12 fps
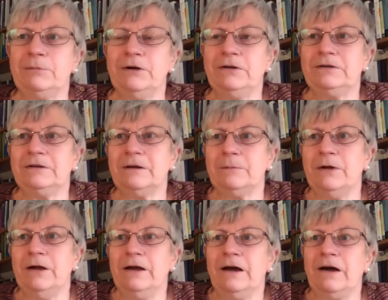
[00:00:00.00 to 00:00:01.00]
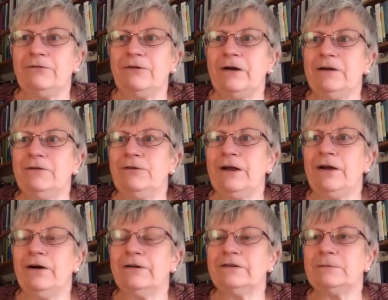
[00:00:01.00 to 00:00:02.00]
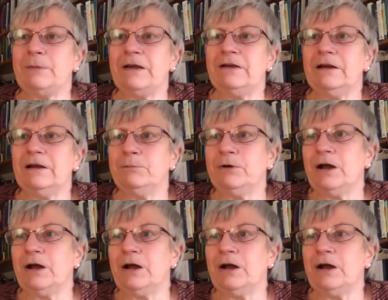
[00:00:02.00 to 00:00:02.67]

But I find it very hard to speculate.